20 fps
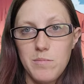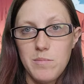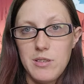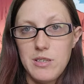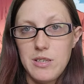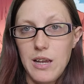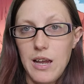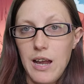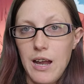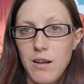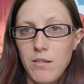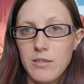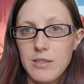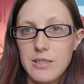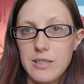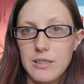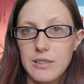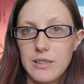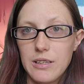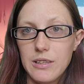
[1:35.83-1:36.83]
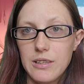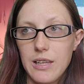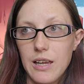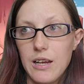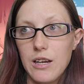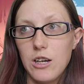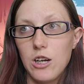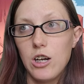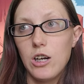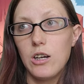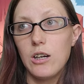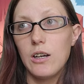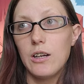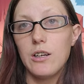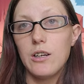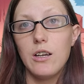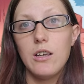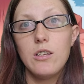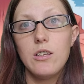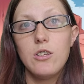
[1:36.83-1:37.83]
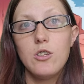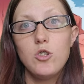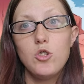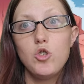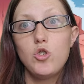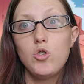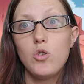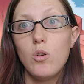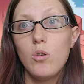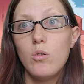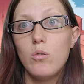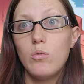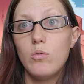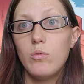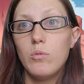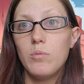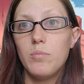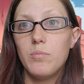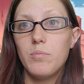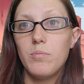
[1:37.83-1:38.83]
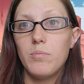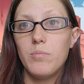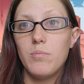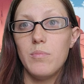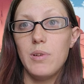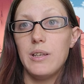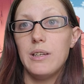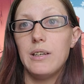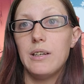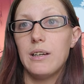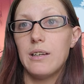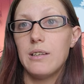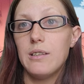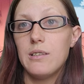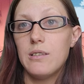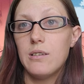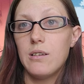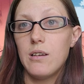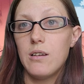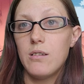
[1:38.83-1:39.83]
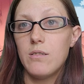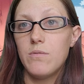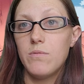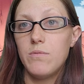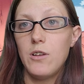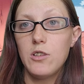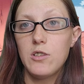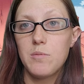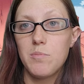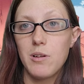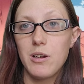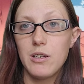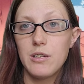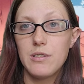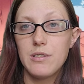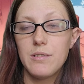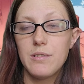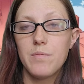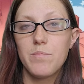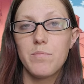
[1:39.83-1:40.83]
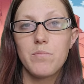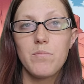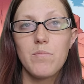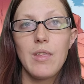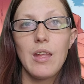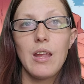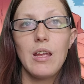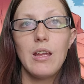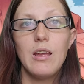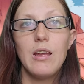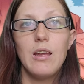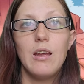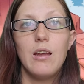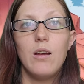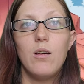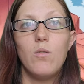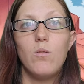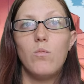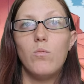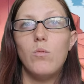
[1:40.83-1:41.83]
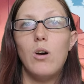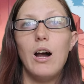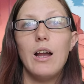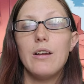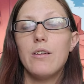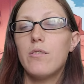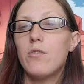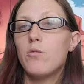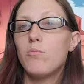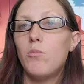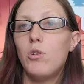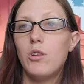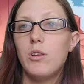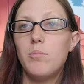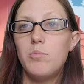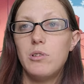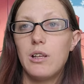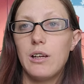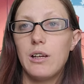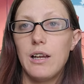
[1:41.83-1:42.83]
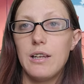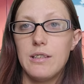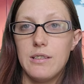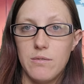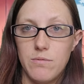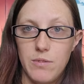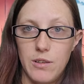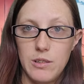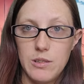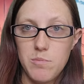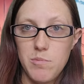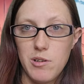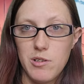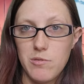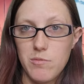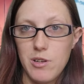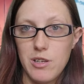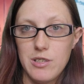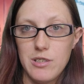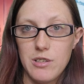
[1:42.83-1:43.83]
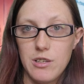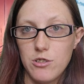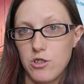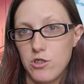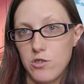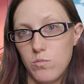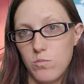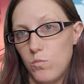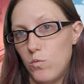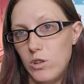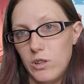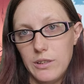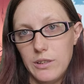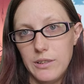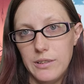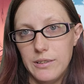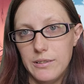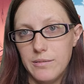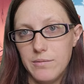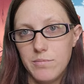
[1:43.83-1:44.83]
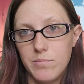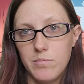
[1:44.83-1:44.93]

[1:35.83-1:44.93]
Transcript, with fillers: so how is it that there are so many kinds of feldspars? Why are there multiple kinds of feldspars? Why is it not just one,